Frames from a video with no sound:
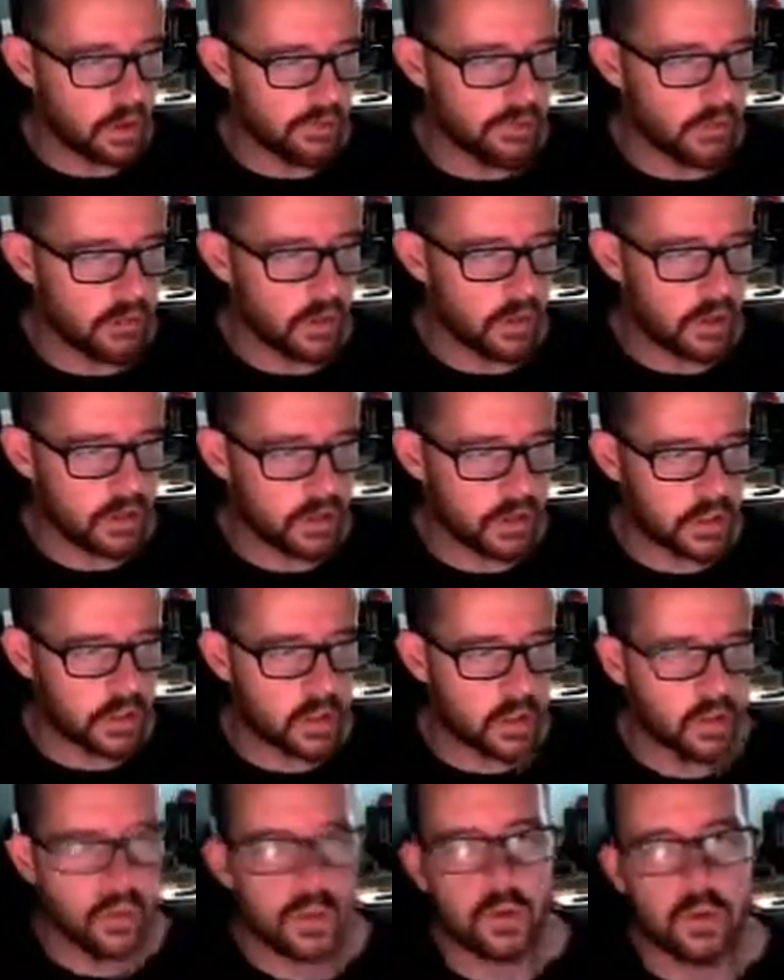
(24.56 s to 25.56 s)
I feel as
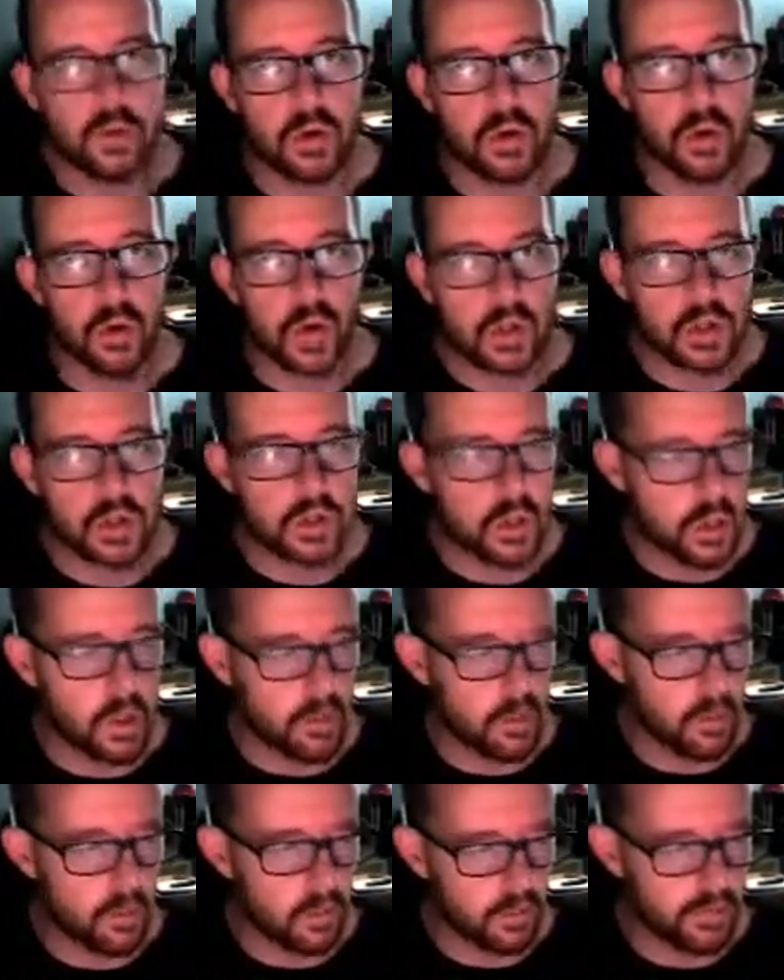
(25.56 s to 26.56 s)
the game has progressed
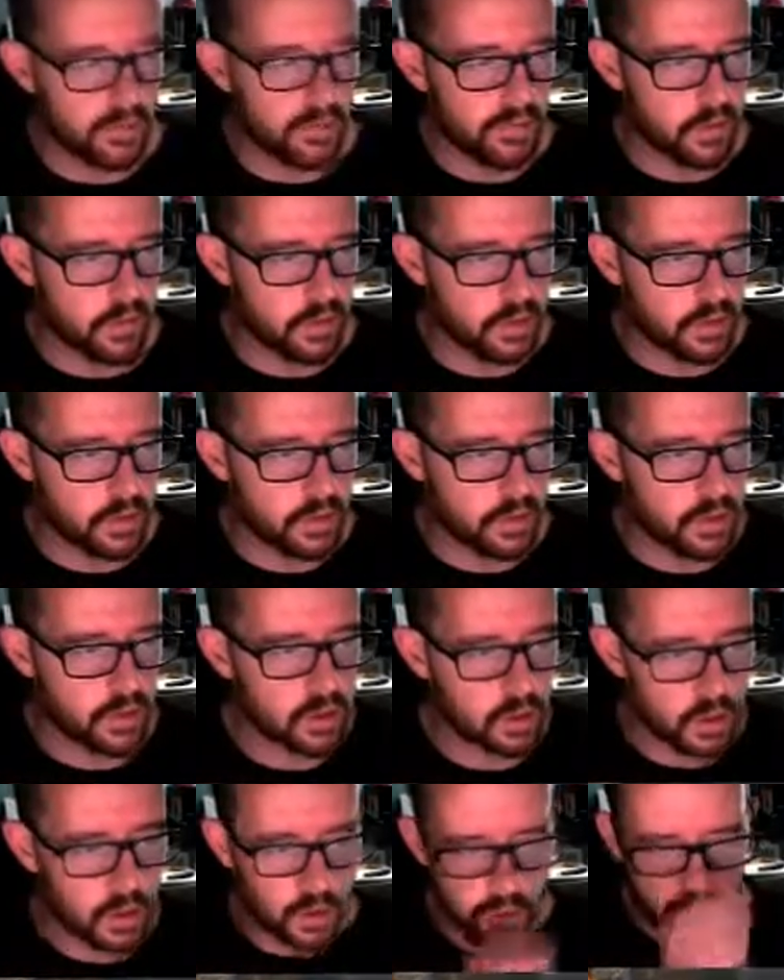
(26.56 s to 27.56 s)
that people have learned
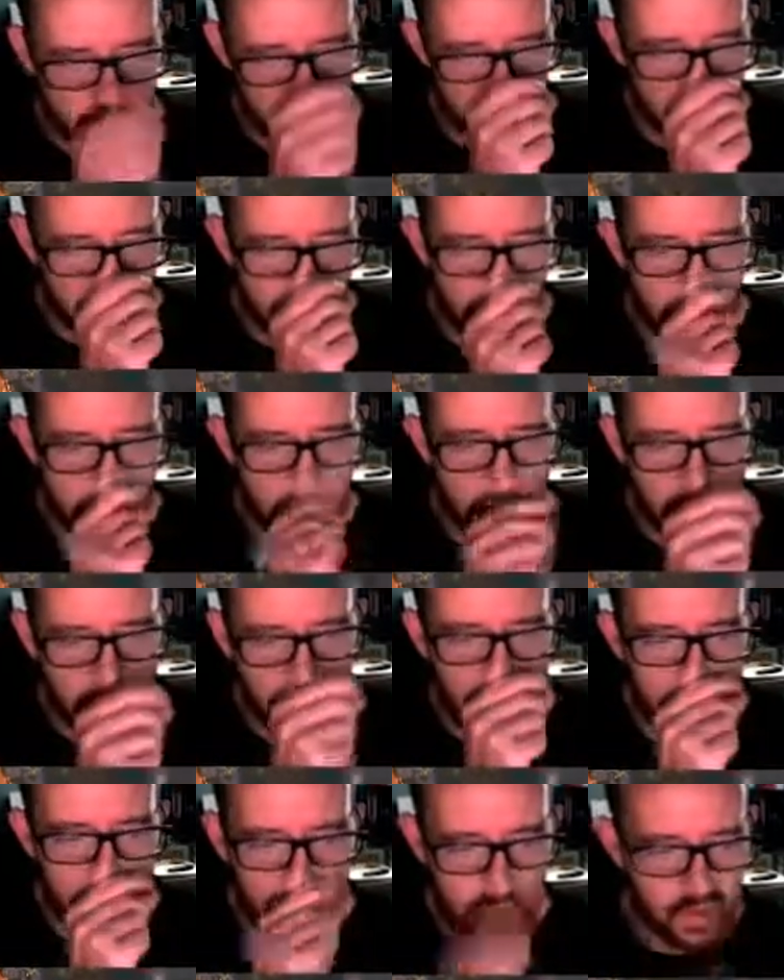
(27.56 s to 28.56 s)
slowly how to deal
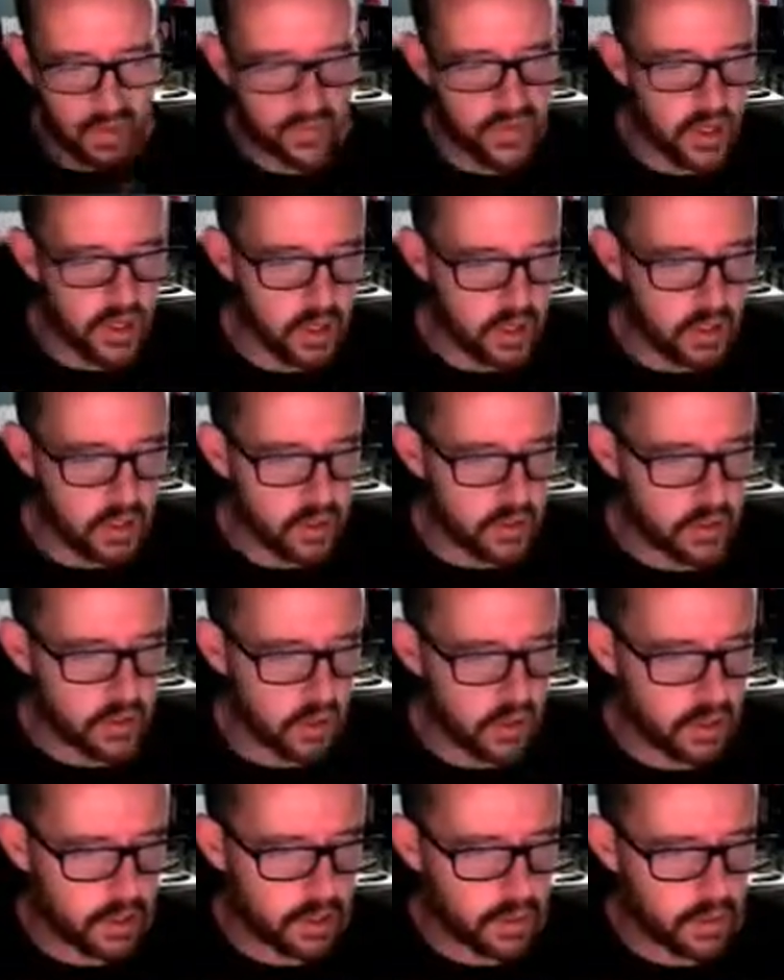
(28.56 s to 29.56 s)
with him.
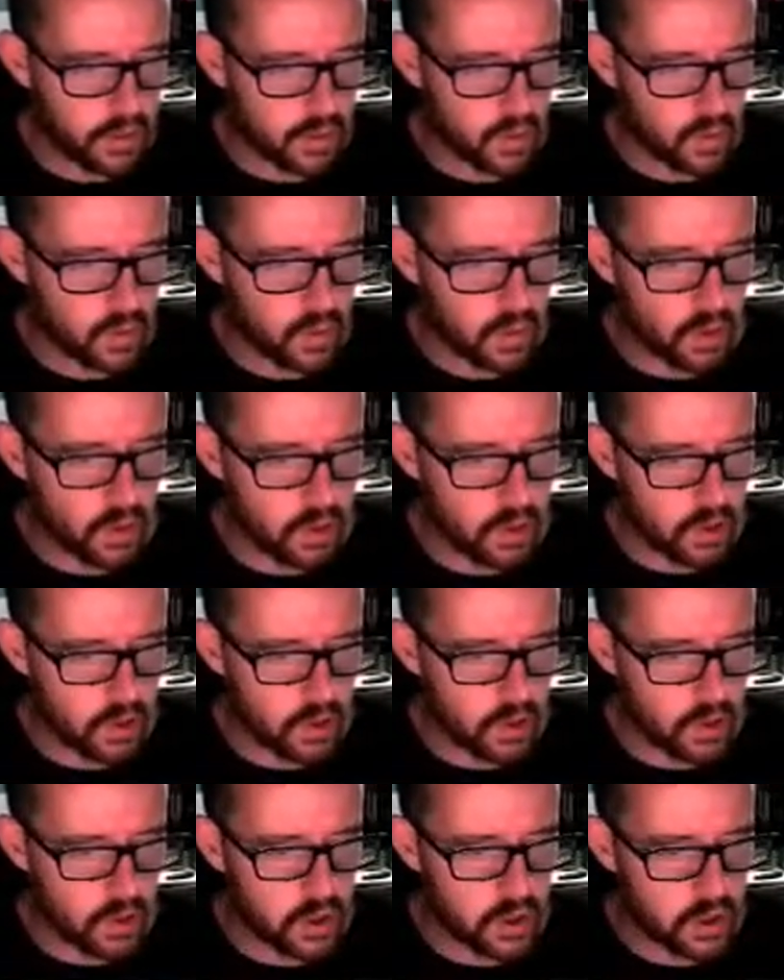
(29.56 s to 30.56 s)
So at this
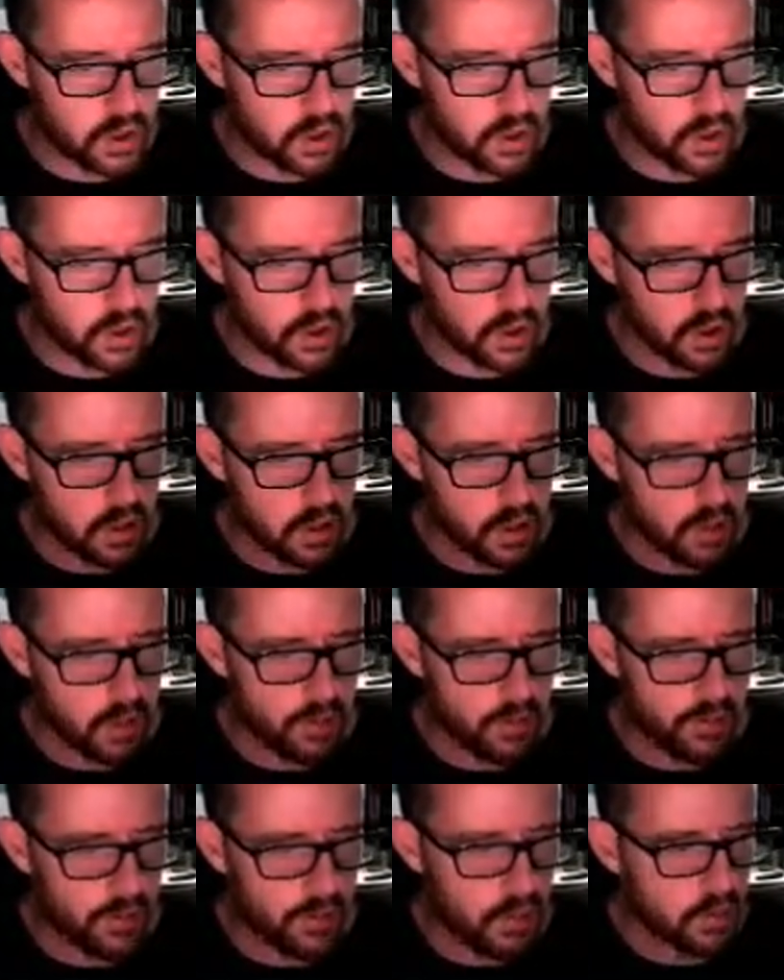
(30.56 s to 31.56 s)
range,
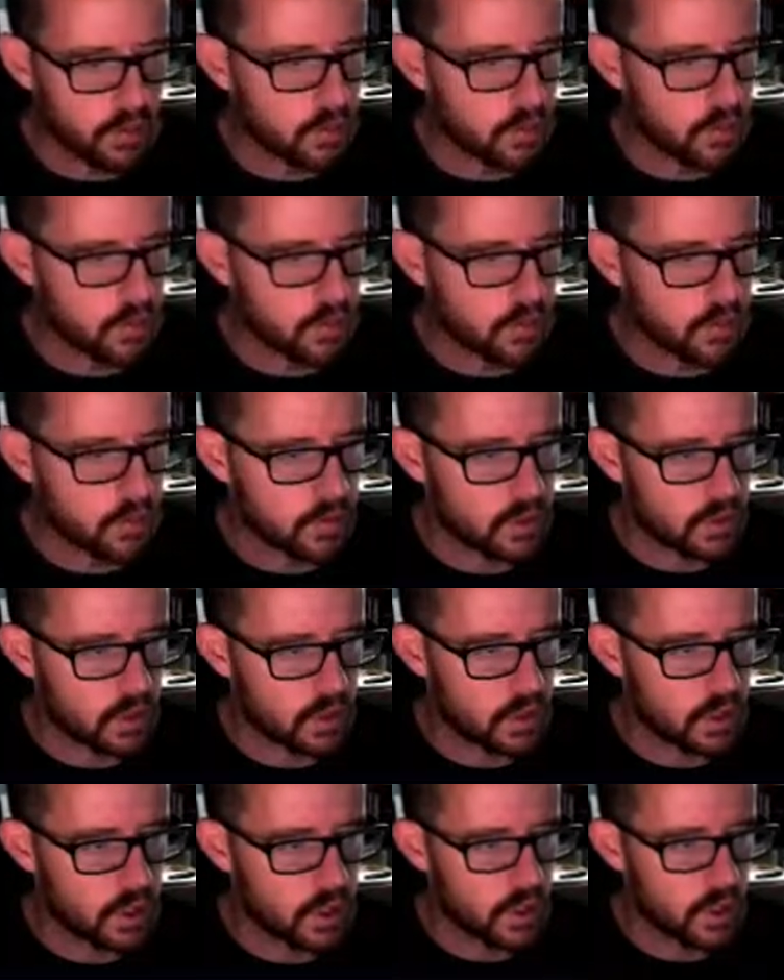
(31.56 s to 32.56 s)
if he goes for a
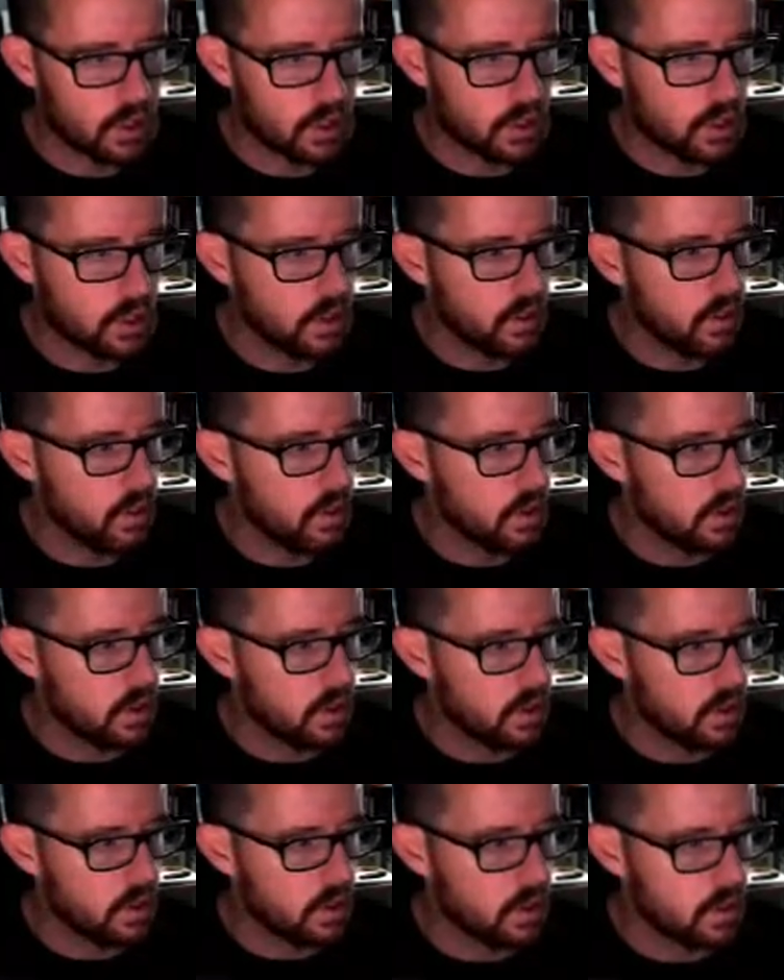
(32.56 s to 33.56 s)
straight shot,
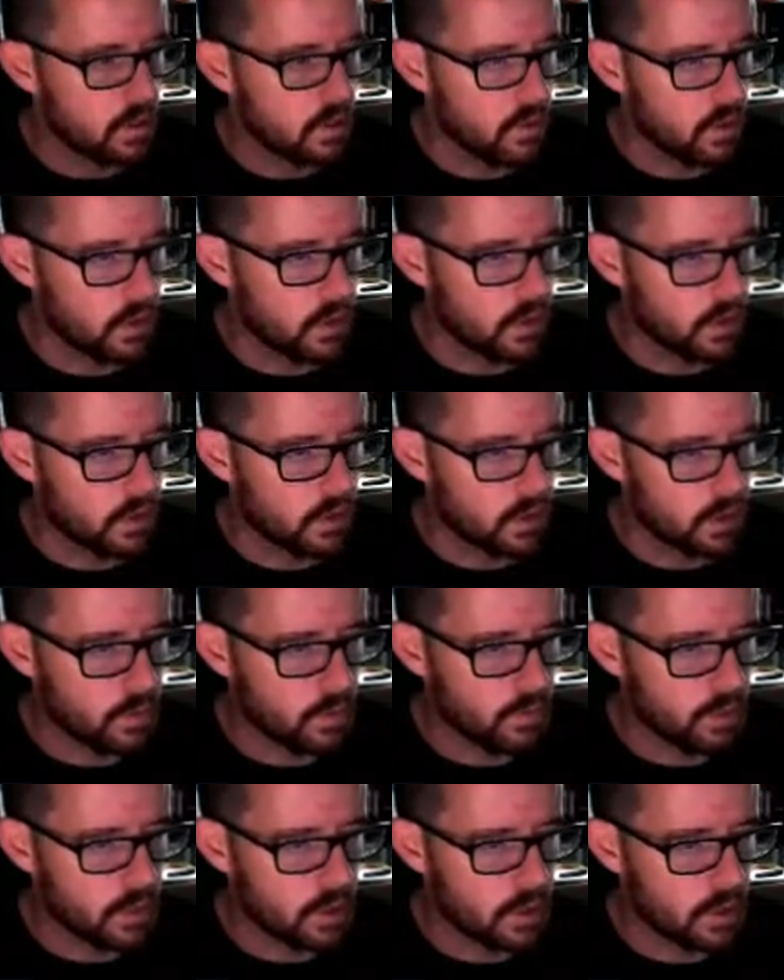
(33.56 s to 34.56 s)
you are
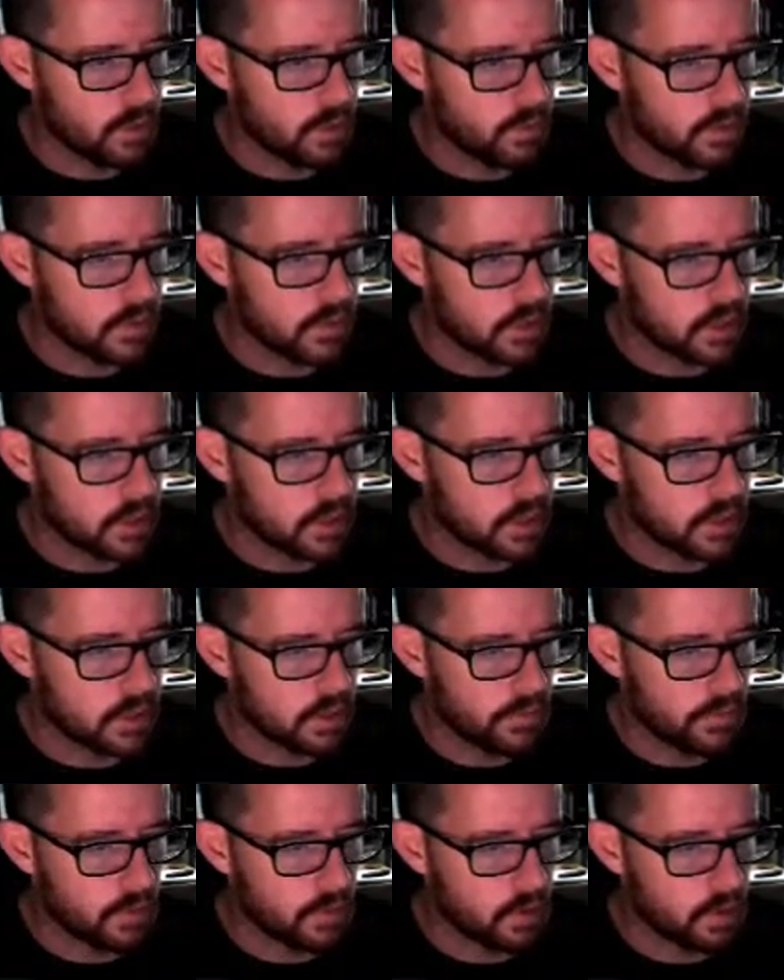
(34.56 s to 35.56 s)
in a pretty good
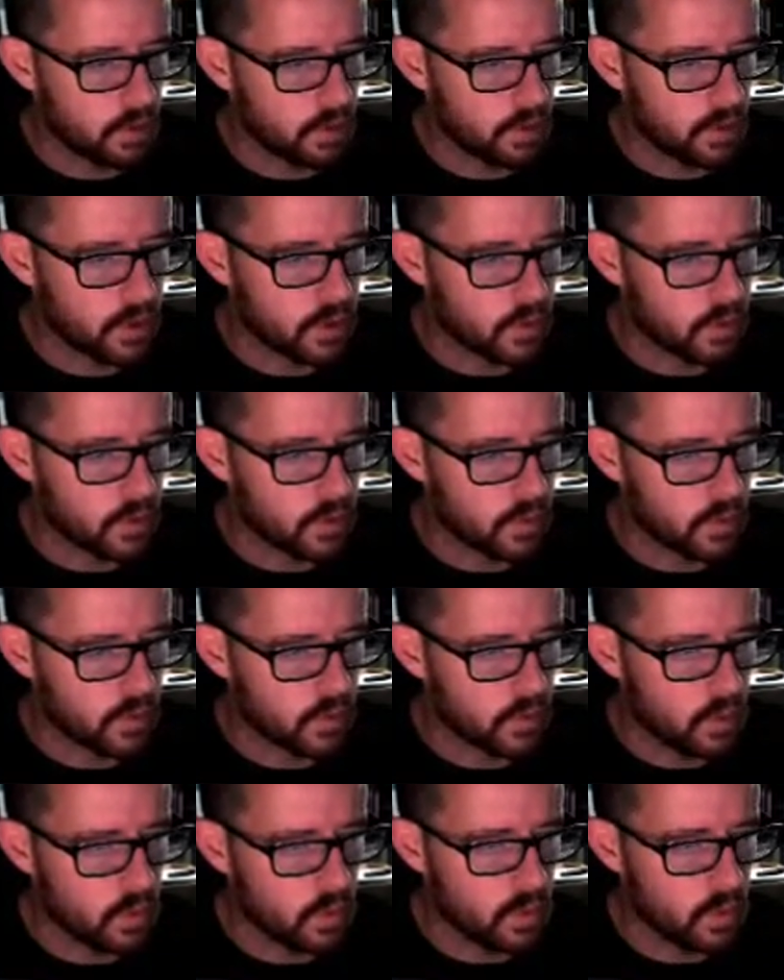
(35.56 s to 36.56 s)
position if you want to meter
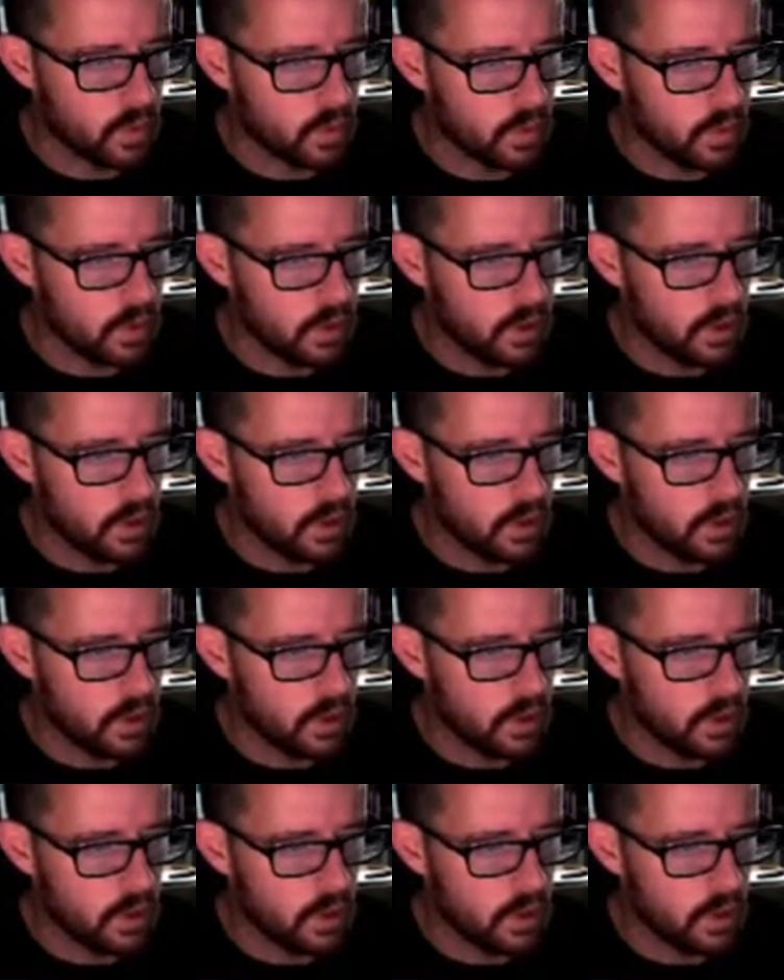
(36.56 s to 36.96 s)
burn roll.